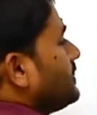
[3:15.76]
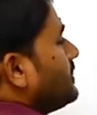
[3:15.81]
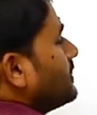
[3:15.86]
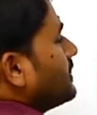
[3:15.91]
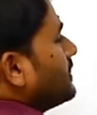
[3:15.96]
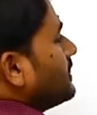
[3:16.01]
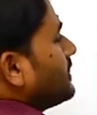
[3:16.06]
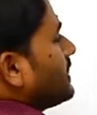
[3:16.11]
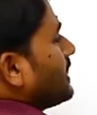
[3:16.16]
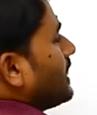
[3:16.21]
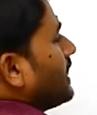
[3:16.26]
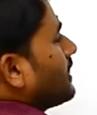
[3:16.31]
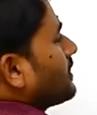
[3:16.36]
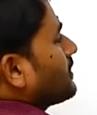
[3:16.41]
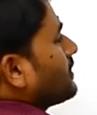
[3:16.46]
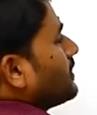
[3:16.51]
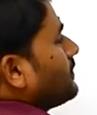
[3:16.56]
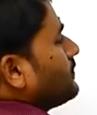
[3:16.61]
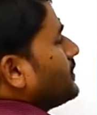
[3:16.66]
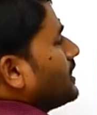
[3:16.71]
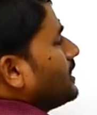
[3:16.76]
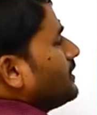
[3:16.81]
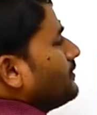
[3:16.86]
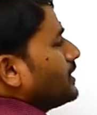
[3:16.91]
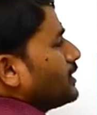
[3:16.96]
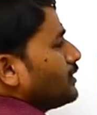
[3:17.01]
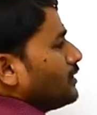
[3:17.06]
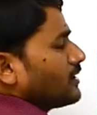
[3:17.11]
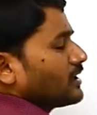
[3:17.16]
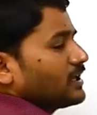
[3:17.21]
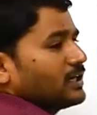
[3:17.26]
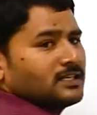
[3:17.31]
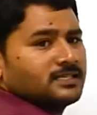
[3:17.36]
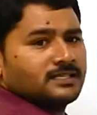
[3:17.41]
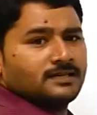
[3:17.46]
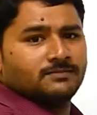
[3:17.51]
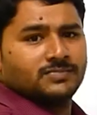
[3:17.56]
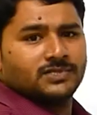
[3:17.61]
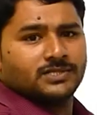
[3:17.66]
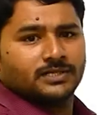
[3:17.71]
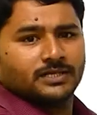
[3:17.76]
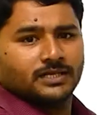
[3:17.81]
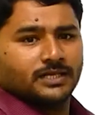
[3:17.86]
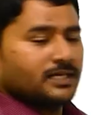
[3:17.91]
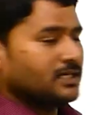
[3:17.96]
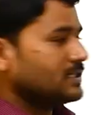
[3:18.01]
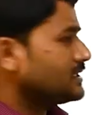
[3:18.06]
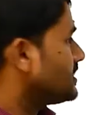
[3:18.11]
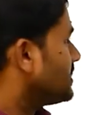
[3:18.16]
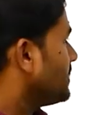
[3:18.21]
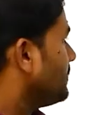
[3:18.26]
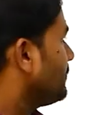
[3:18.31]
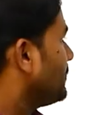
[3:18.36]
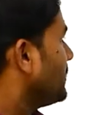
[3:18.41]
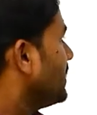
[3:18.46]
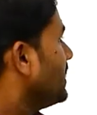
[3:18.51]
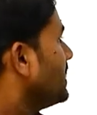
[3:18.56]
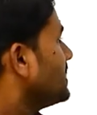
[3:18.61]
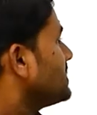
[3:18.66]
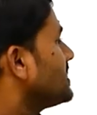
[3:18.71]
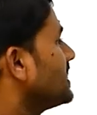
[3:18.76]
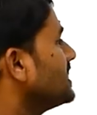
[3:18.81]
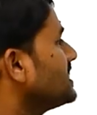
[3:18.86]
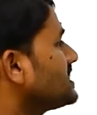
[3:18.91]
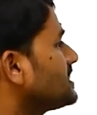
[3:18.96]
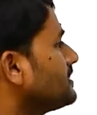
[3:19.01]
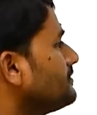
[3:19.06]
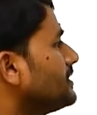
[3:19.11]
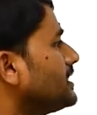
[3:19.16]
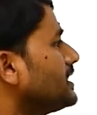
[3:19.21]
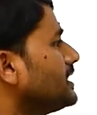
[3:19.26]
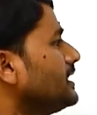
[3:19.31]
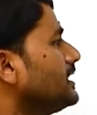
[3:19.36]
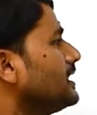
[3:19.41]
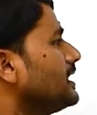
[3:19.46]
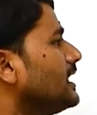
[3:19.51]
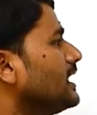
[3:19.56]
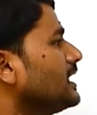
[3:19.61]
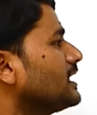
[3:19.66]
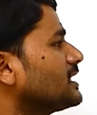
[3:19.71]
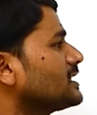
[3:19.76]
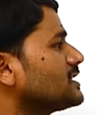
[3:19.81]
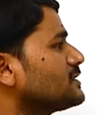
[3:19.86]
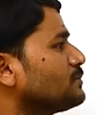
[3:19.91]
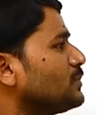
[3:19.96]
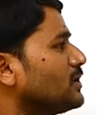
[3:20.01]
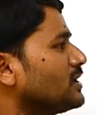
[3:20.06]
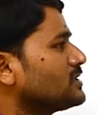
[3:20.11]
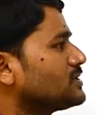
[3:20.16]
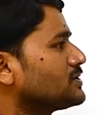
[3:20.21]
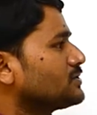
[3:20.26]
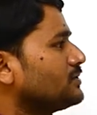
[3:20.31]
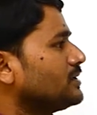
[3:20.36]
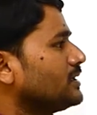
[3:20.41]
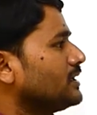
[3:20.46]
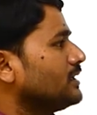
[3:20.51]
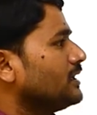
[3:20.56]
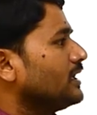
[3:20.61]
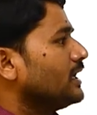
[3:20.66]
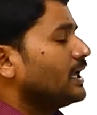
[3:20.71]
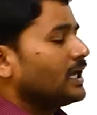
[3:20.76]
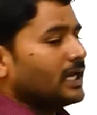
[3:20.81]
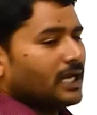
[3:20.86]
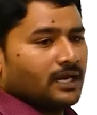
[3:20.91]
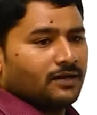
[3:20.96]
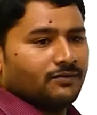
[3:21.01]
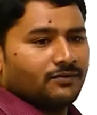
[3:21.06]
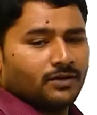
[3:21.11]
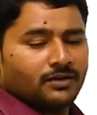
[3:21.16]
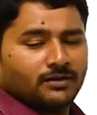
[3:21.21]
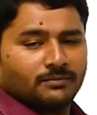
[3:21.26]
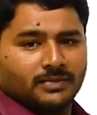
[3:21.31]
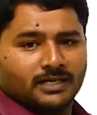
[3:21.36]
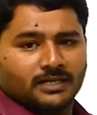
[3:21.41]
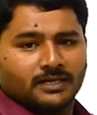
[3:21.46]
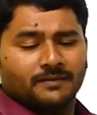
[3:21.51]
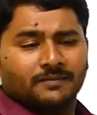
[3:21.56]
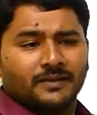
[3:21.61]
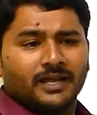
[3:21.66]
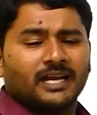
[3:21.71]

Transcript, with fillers: third character of the living organisms is sensitivity and response to the environment.